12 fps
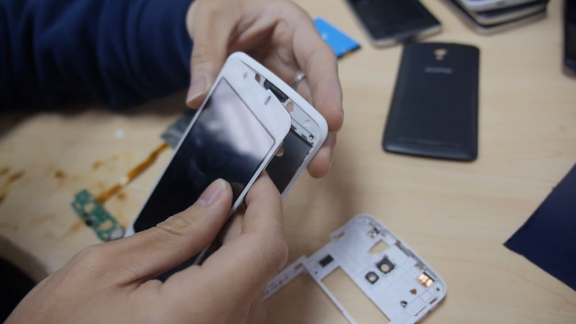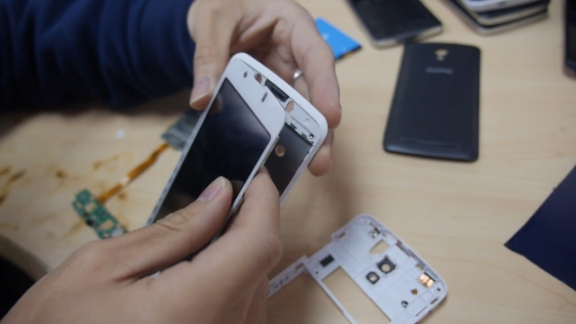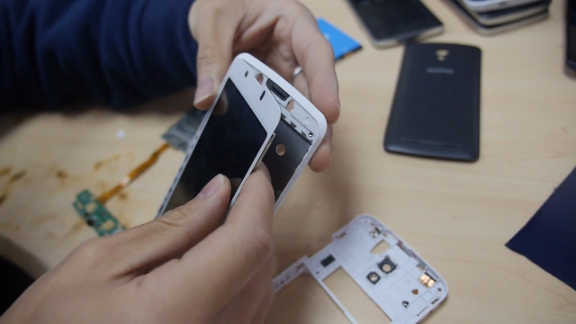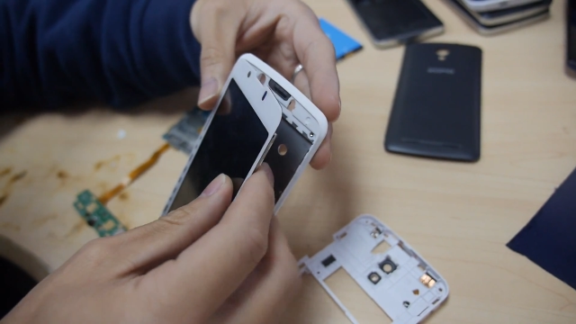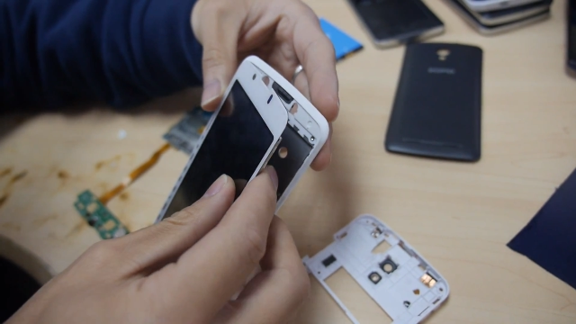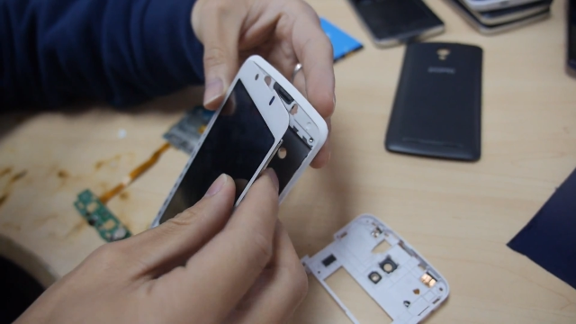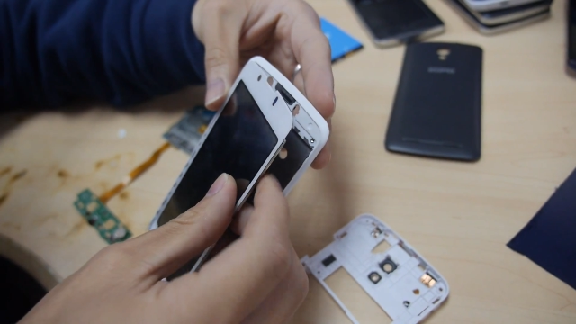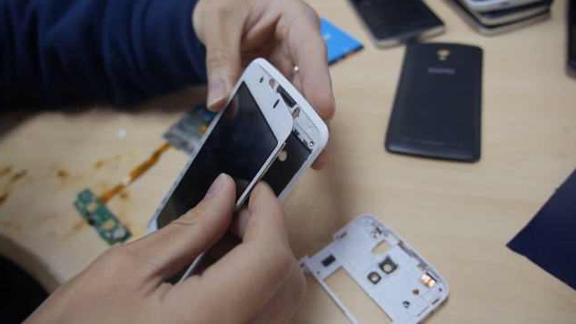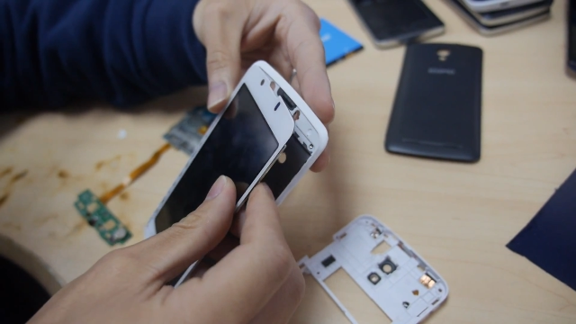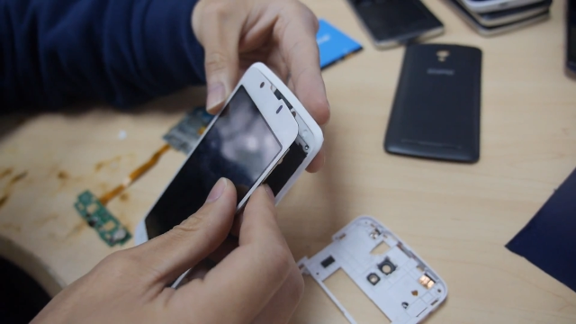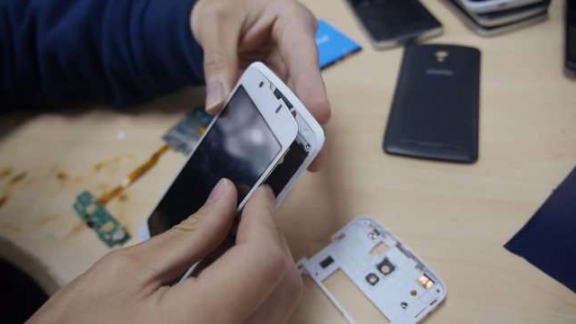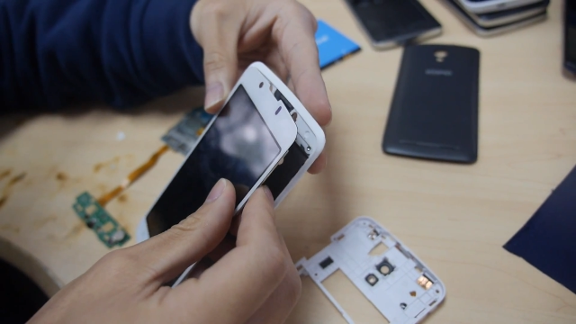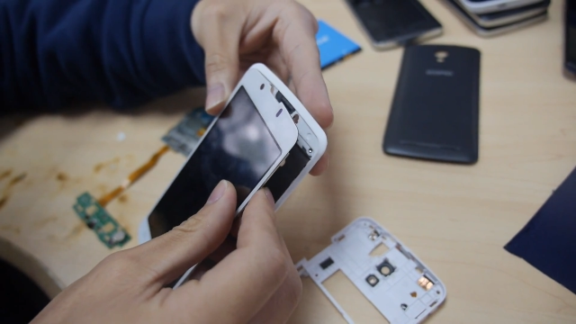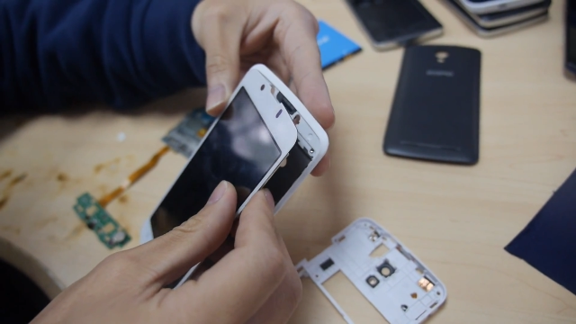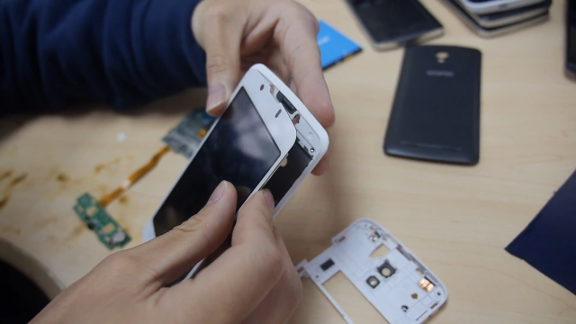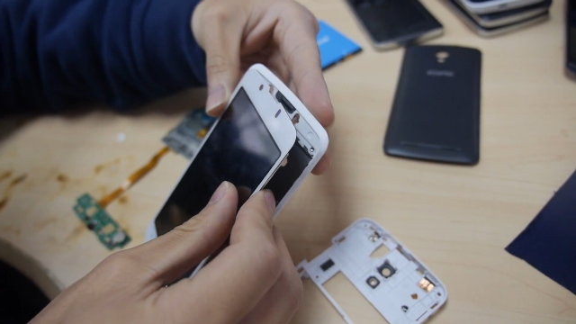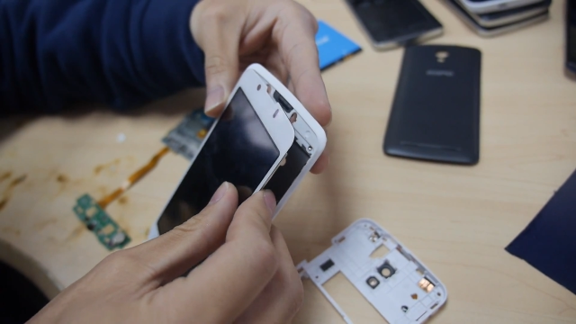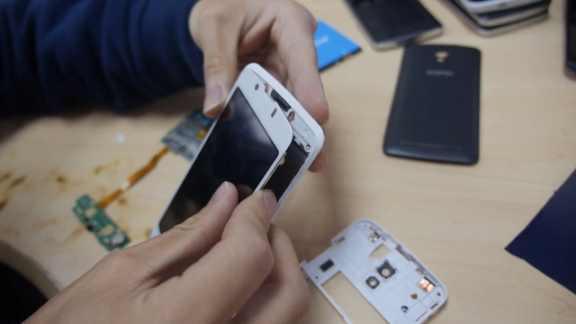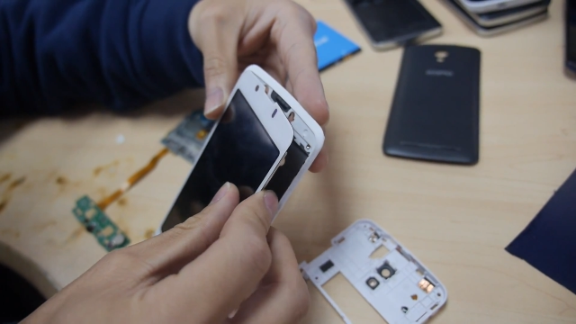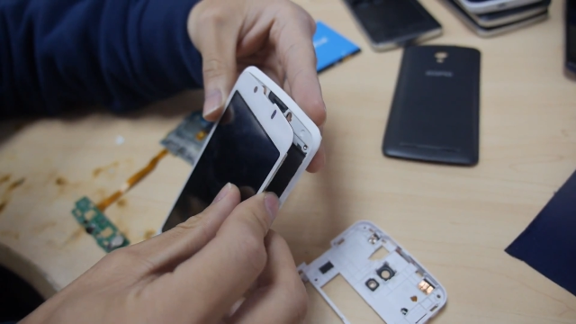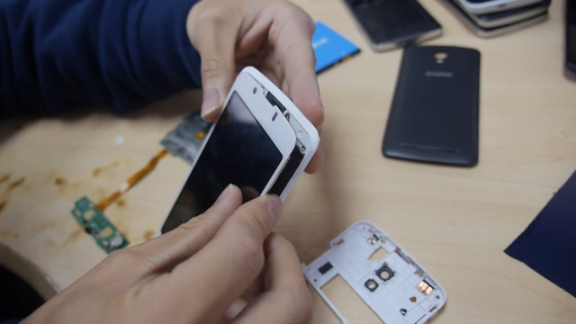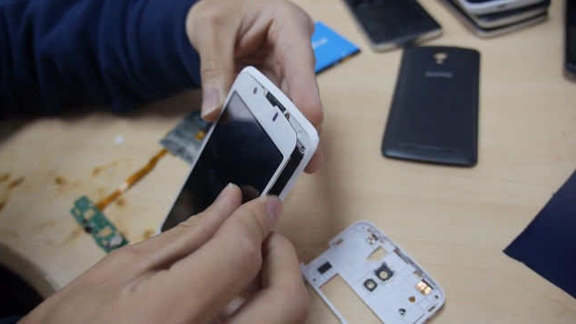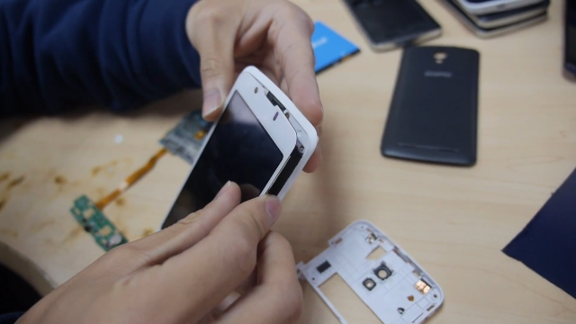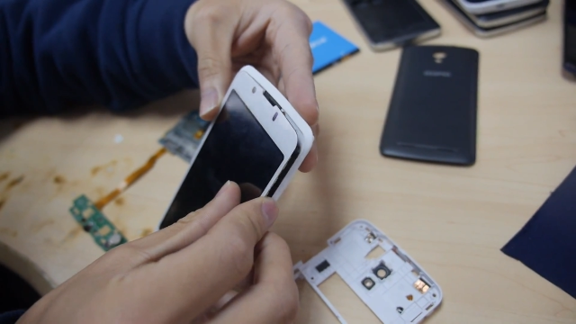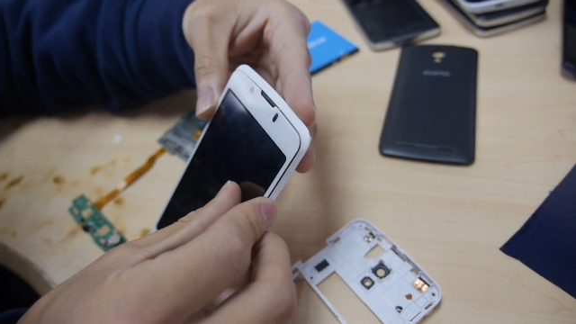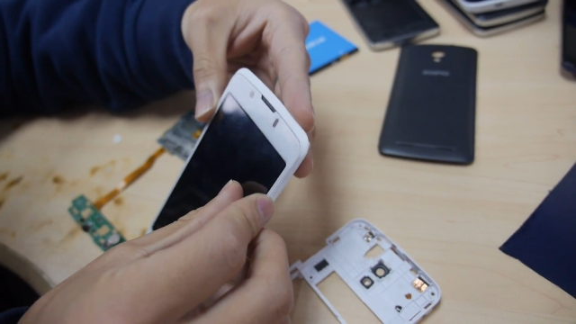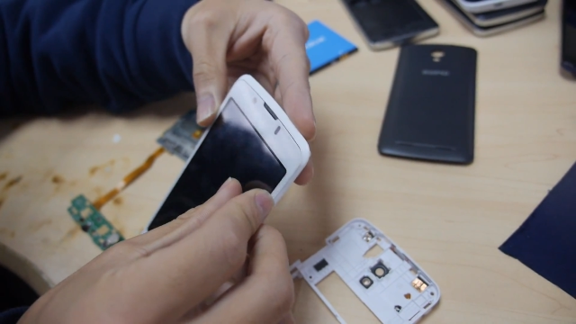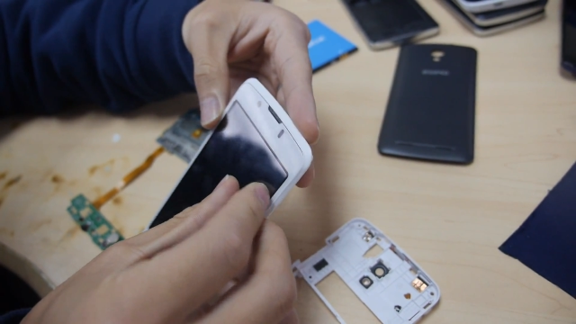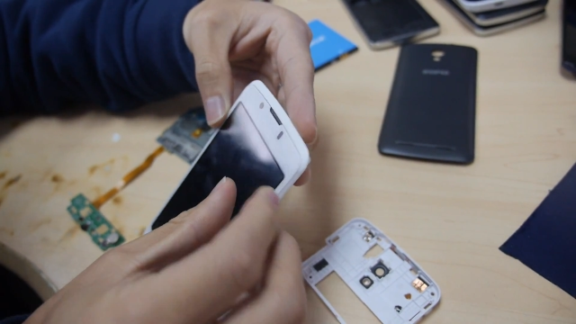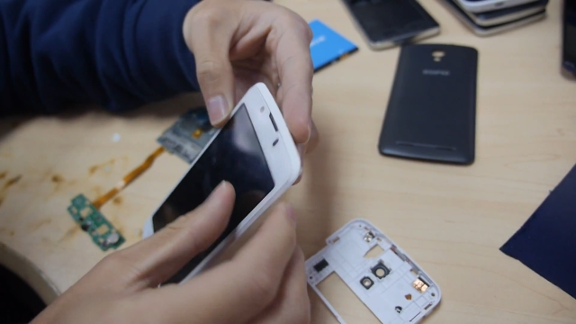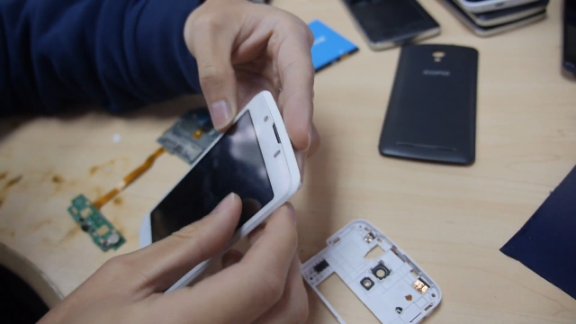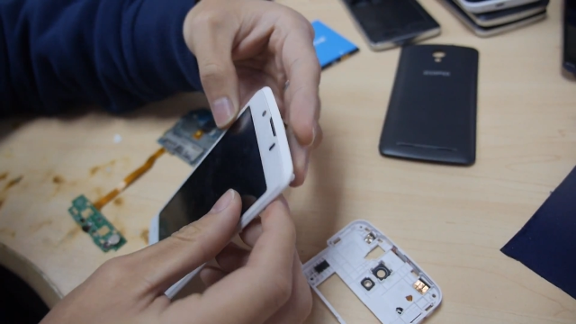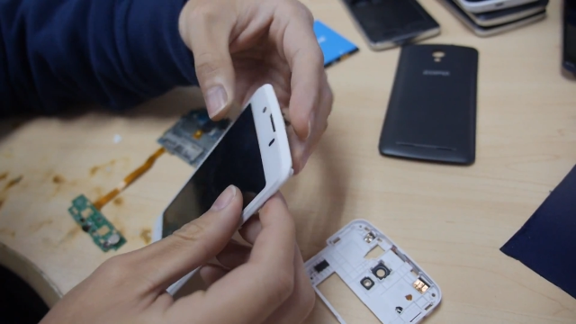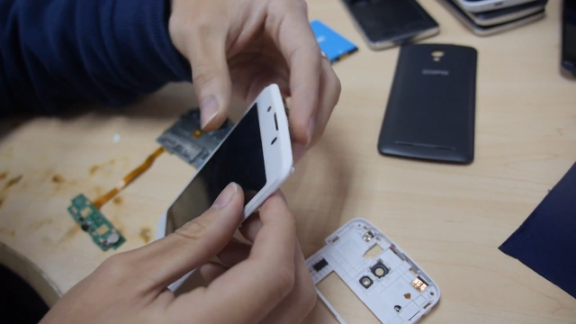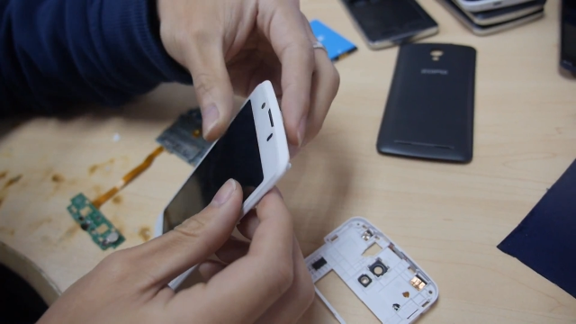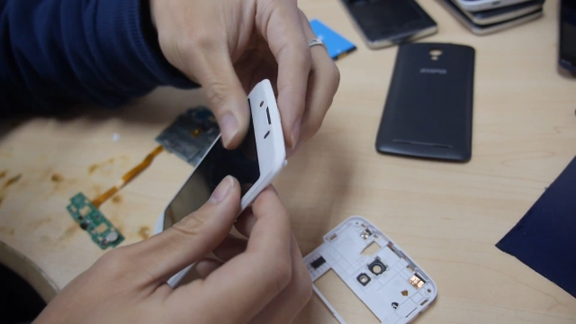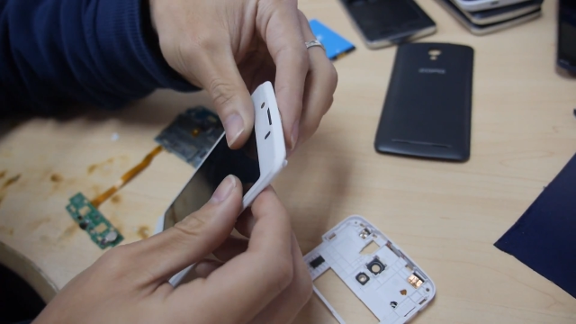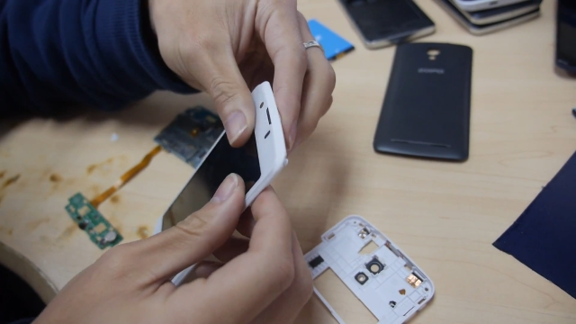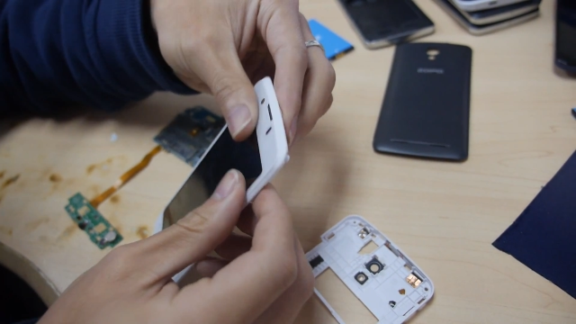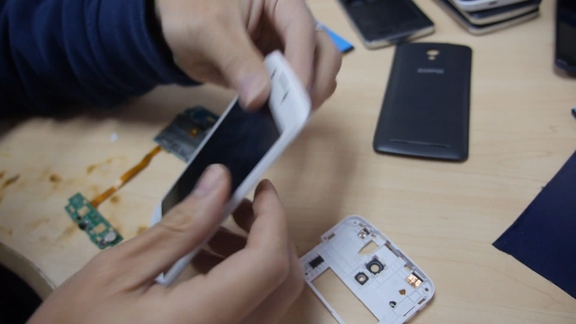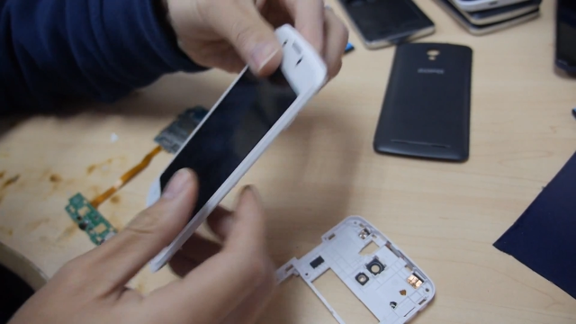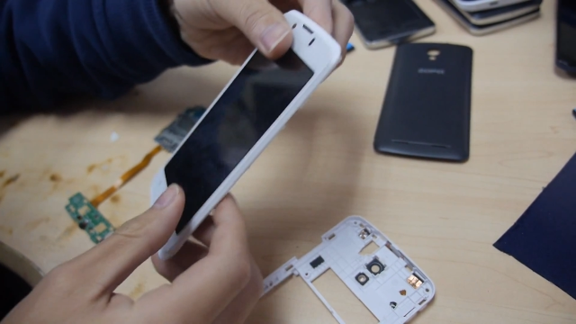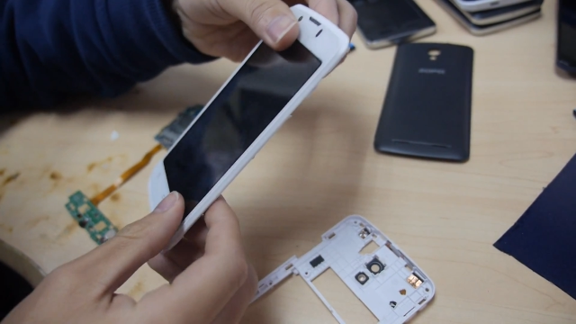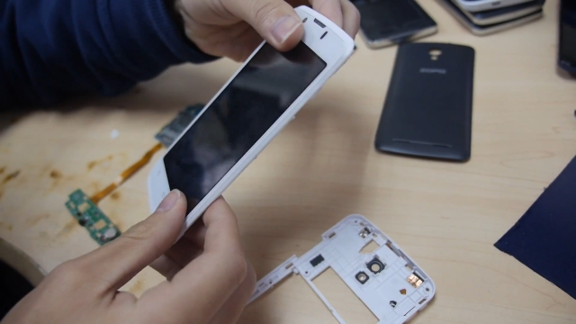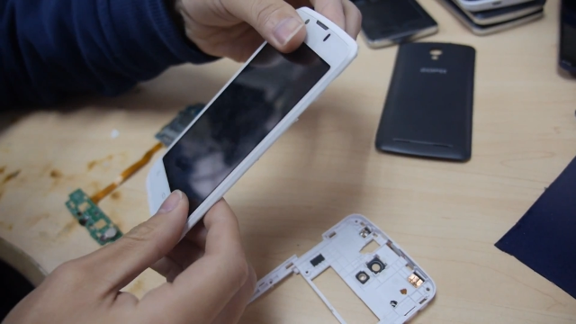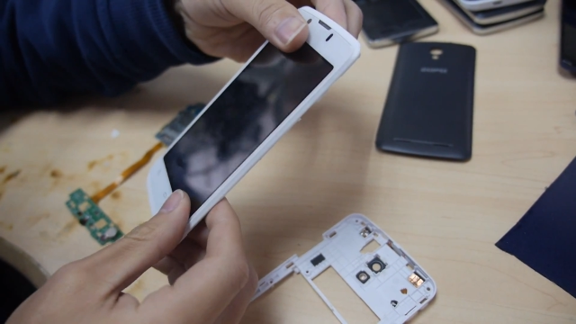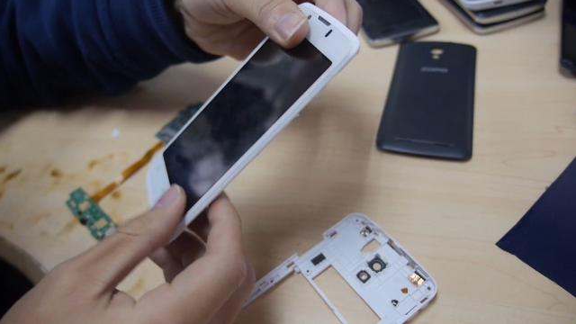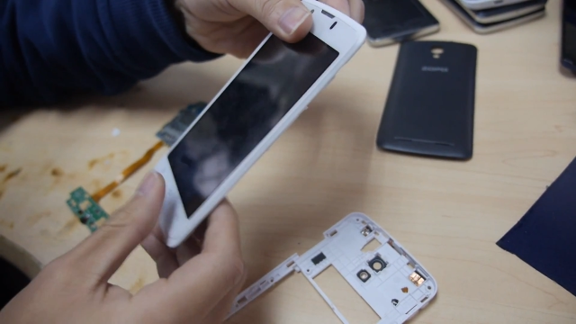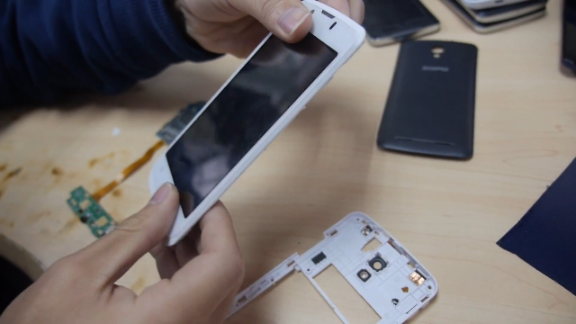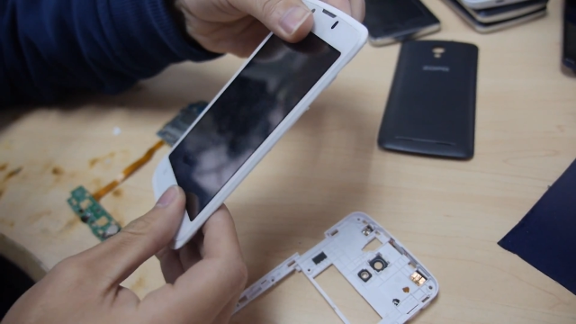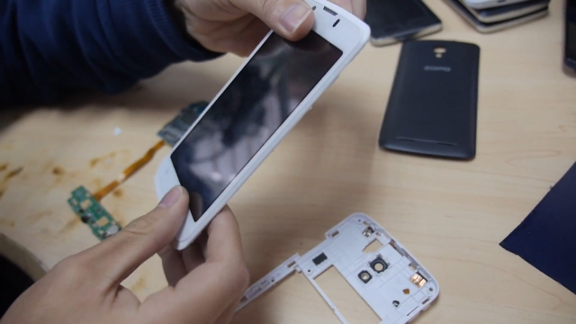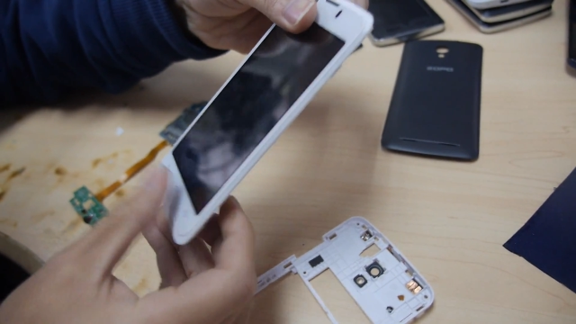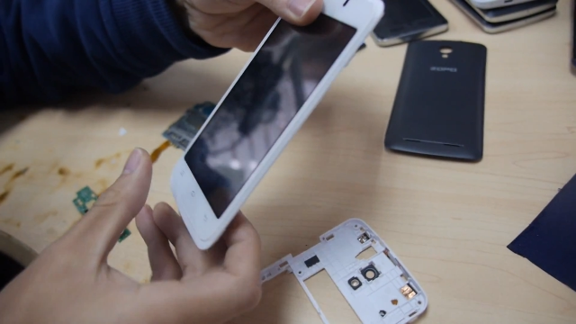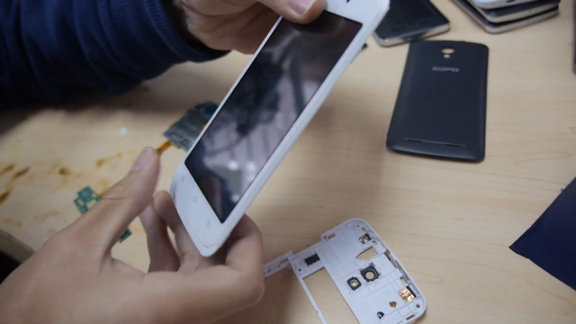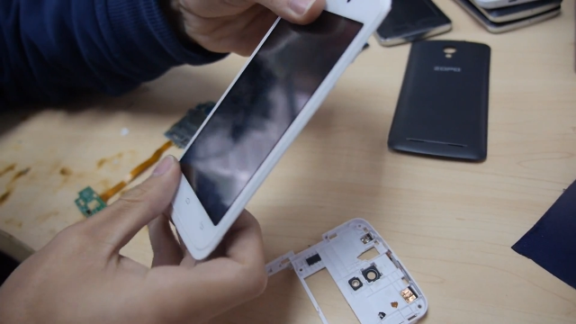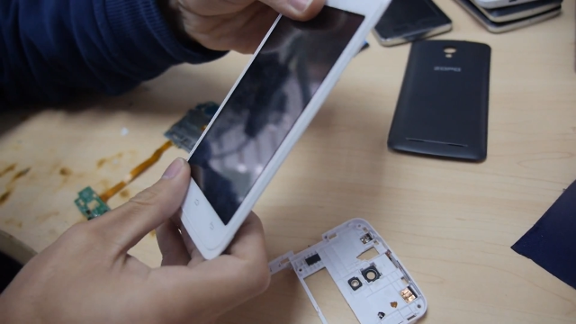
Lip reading: [unreadable: no face in view]